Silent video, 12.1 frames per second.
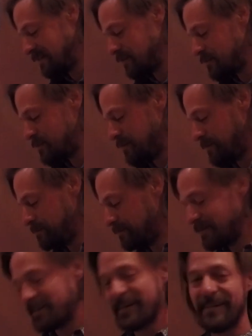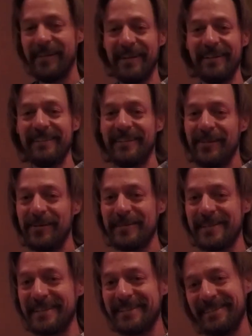Cool. All right,
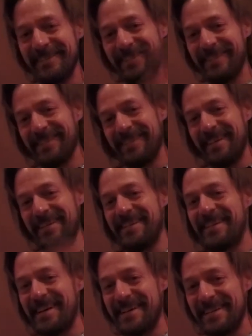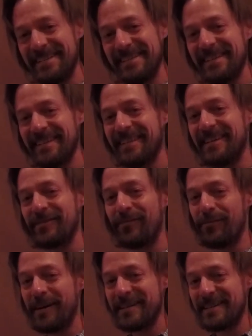closing. Thank you guys. Thanks
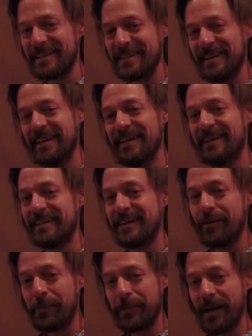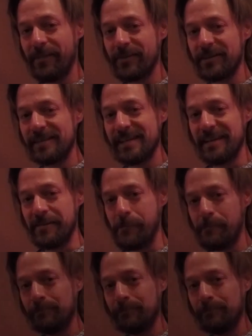for watching, and I hope you have a good day.